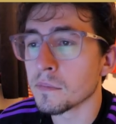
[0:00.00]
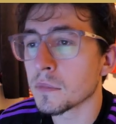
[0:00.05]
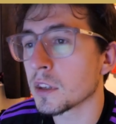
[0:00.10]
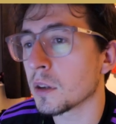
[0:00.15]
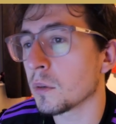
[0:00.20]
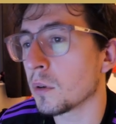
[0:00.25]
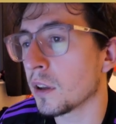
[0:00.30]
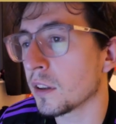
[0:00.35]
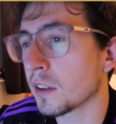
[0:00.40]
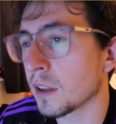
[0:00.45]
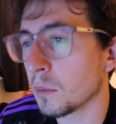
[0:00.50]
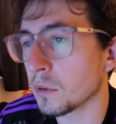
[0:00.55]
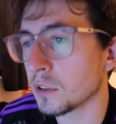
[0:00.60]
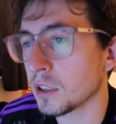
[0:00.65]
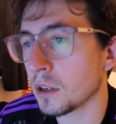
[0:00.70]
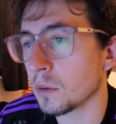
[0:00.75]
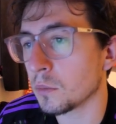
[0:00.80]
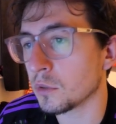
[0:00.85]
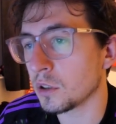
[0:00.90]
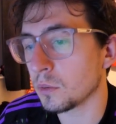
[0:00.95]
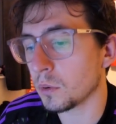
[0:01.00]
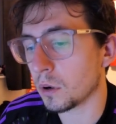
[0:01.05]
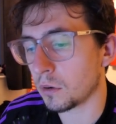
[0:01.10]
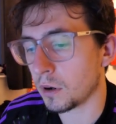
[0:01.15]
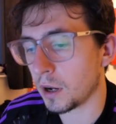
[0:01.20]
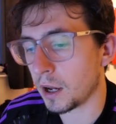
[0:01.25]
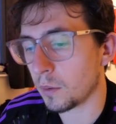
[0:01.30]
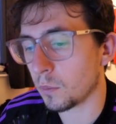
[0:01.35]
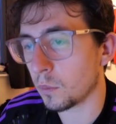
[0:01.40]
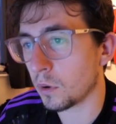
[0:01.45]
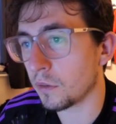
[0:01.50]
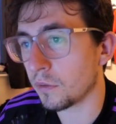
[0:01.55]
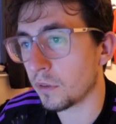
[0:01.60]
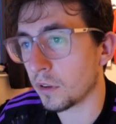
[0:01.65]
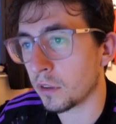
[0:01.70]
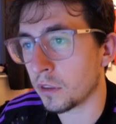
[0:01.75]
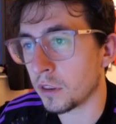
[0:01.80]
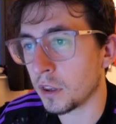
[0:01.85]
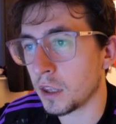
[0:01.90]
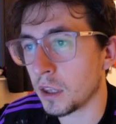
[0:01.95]
So we get to game 10 and we'll see where we're at
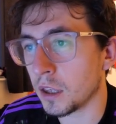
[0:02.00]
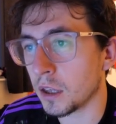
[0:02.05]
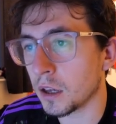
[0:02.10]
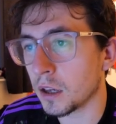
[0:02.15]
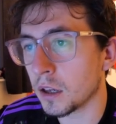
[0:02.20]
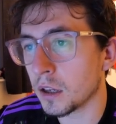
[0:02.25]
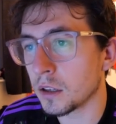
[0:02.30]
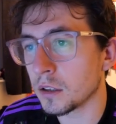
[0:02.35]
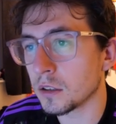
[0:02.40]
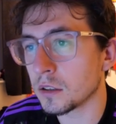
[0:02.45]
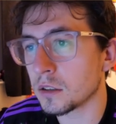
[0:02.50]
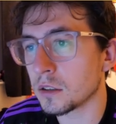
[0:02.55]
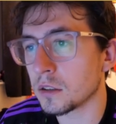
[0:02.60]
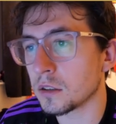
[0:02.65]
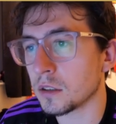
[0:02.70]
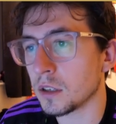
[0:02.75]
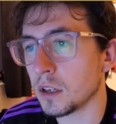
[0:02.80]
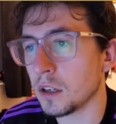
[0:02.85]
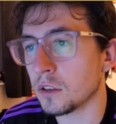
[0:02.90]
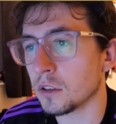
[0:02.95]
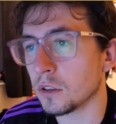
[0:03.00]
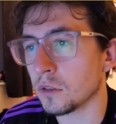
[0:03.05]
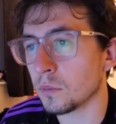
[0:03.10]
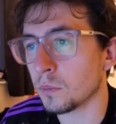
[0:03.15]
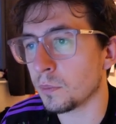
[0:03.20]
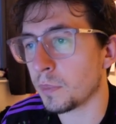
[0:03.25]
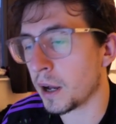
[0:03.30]
with the season.